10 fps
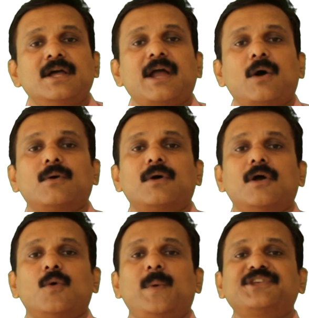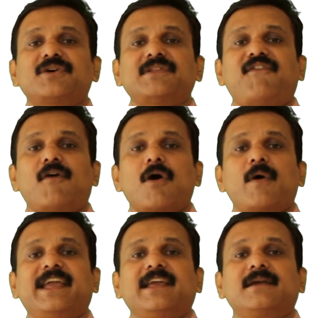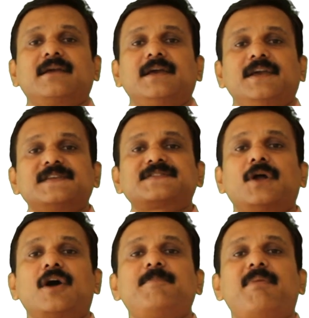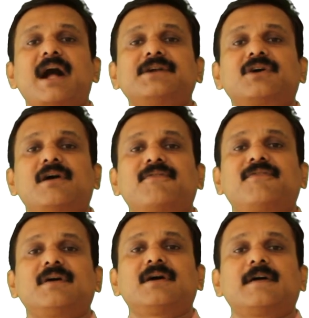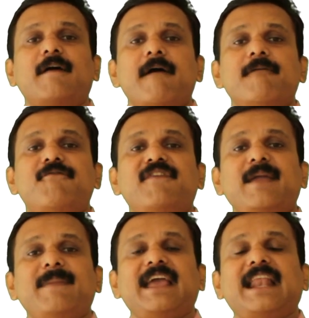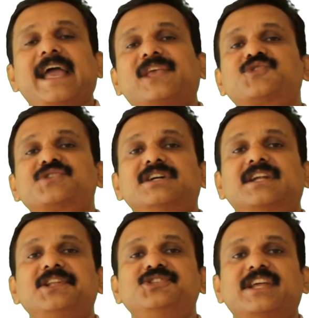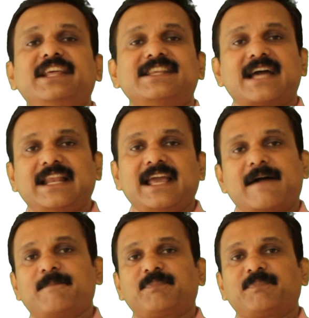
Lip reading: Now, which of the following is not part of female external genitalia?